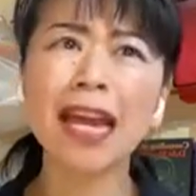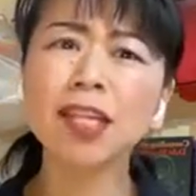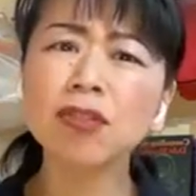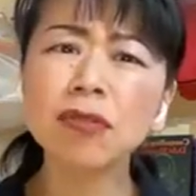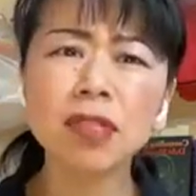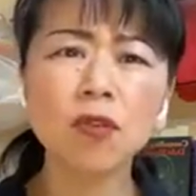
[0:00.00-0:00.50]

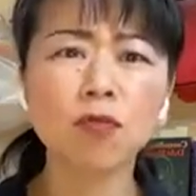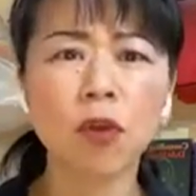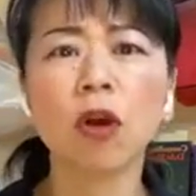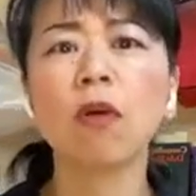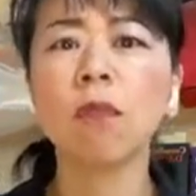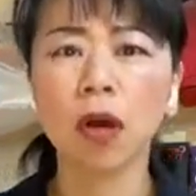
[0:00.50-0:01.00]
shouldn't say
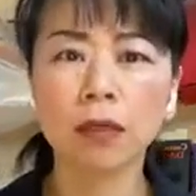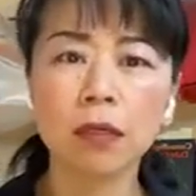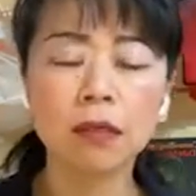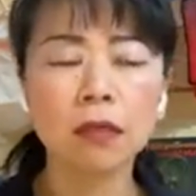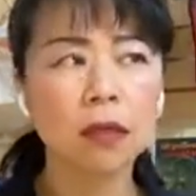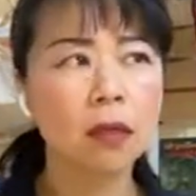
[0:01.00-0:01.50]
role
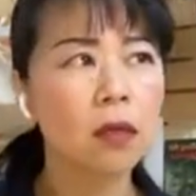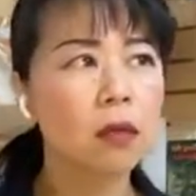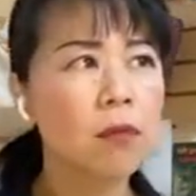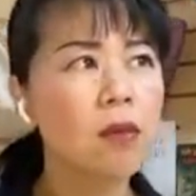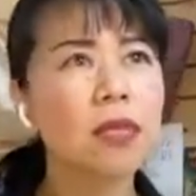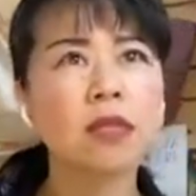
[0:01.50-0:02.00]
model.
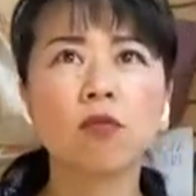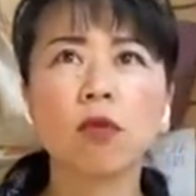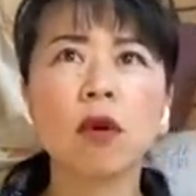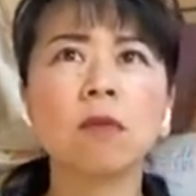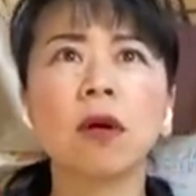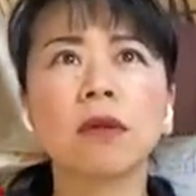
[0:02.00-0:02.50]
Maybe the
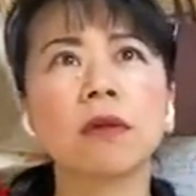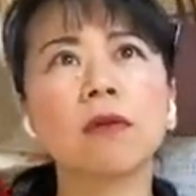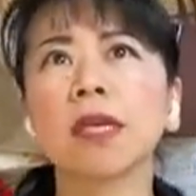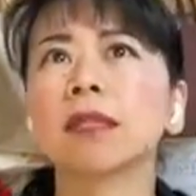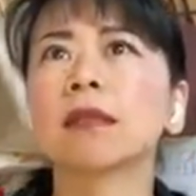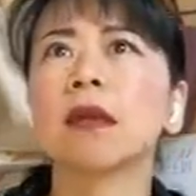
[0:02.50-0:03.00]
role model
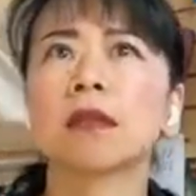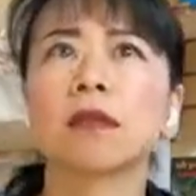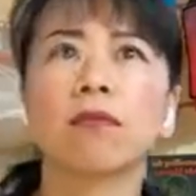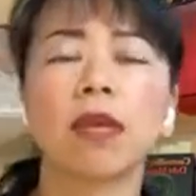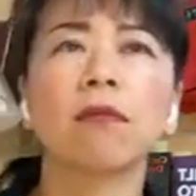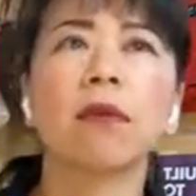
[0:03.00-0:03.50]
is not the
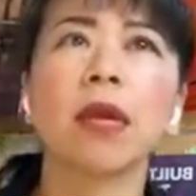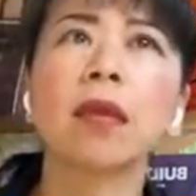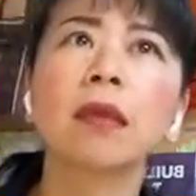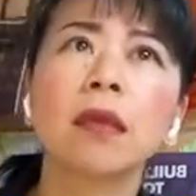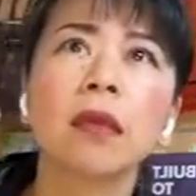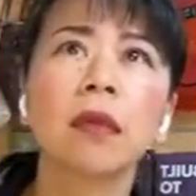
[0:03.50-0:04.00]
right
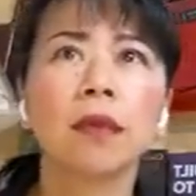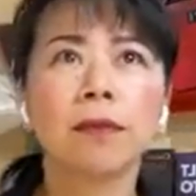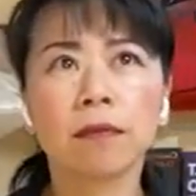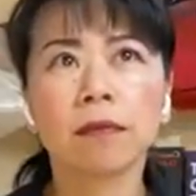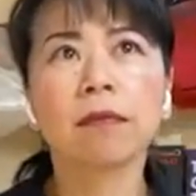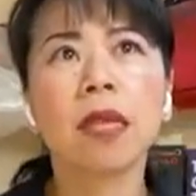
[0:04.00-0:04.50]
way.
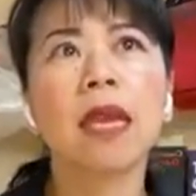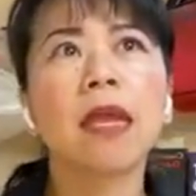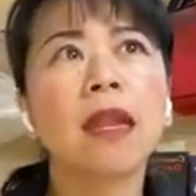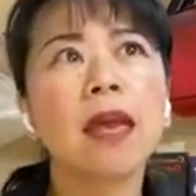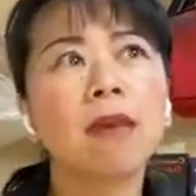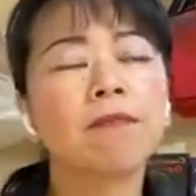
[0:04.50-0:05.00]

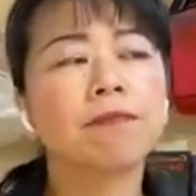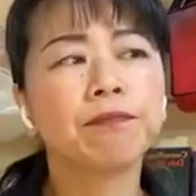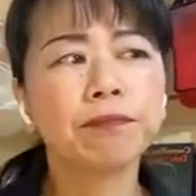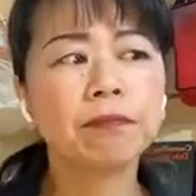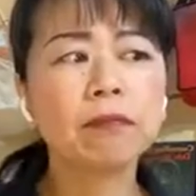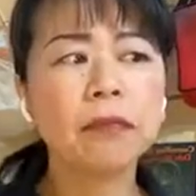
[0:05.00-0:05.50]
And then
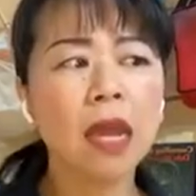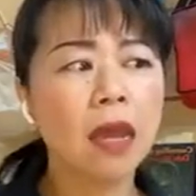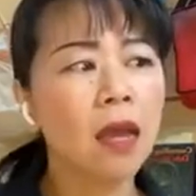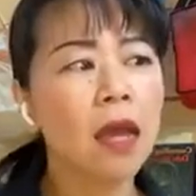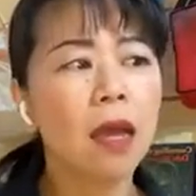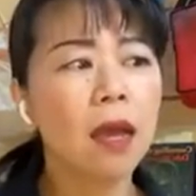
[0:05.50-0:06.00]

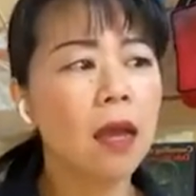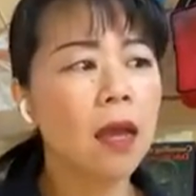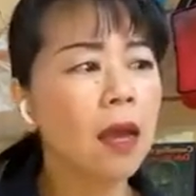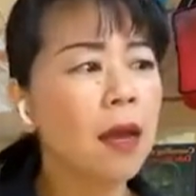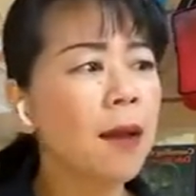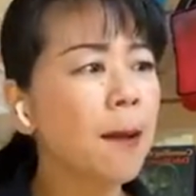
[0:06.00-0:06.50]

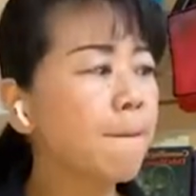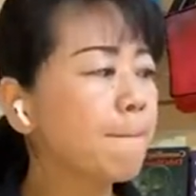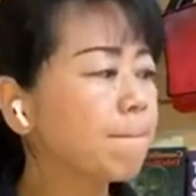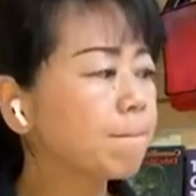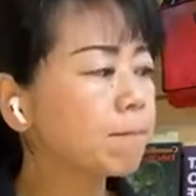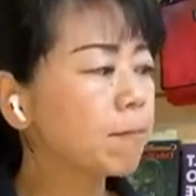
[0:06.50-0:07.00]
I
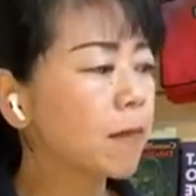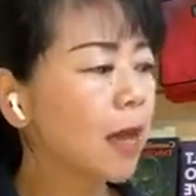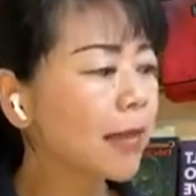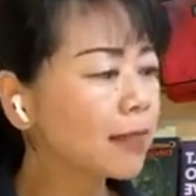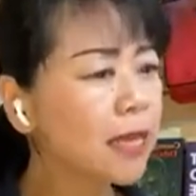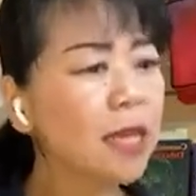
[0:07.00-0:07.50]

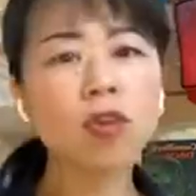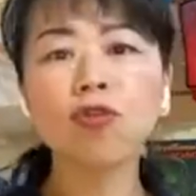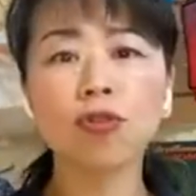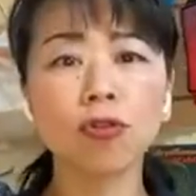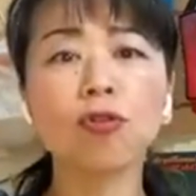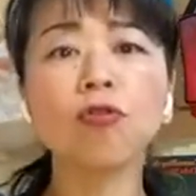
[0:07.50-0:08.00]
think
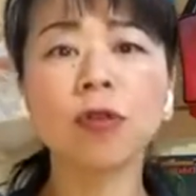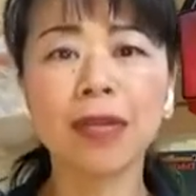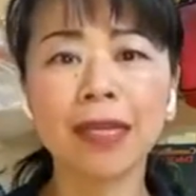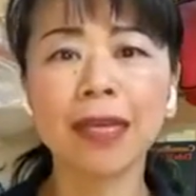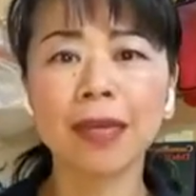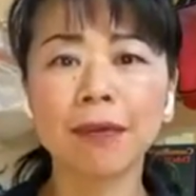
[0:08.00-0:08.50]
you're going
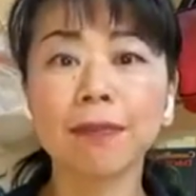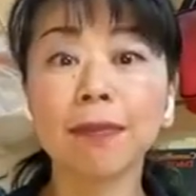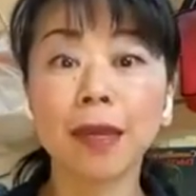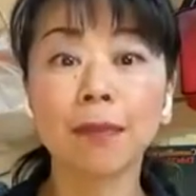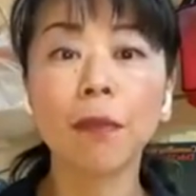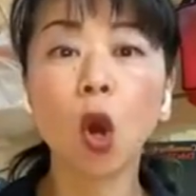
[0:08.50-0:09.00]
to give
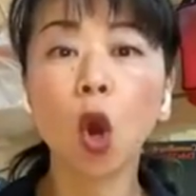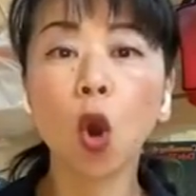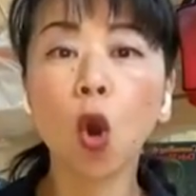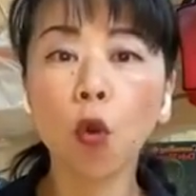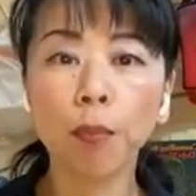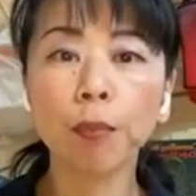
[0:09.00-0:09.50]
them
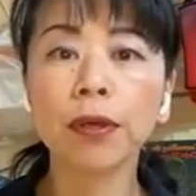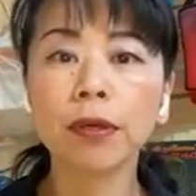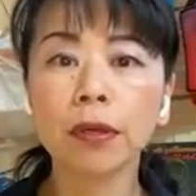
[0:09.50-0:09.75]
hope,